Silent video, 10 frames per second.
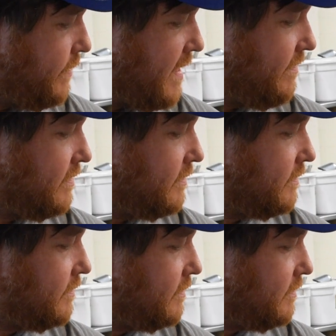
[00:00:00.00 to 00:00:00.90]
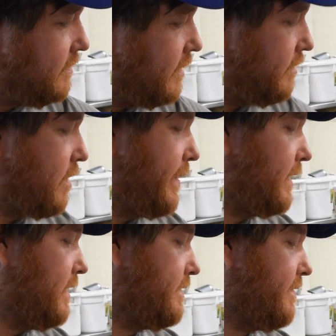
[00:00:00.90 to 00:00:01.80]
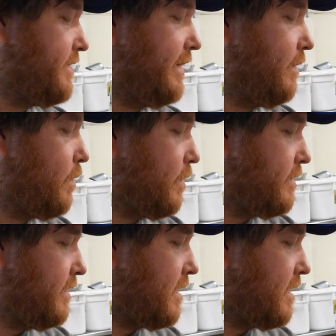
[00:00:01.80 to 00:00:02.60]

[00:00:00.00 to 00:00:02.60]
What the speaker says: we have a growing list of single origin